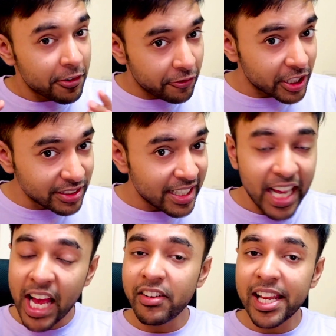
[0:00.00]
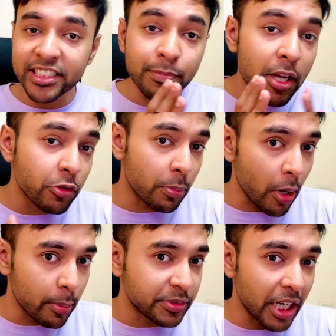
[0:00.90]
First, I will explain you the
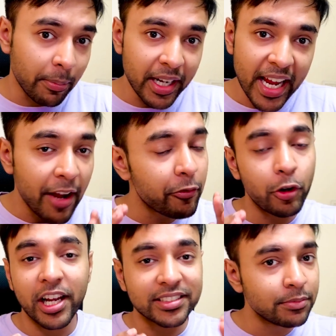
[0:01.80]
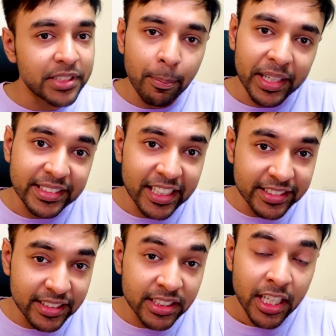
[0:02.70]
problem statement and we'll look at some sample test
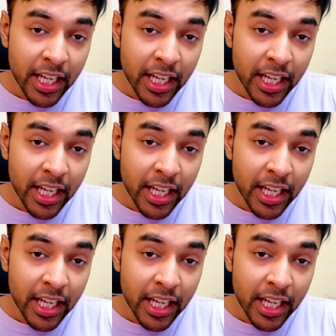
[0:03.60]
cases.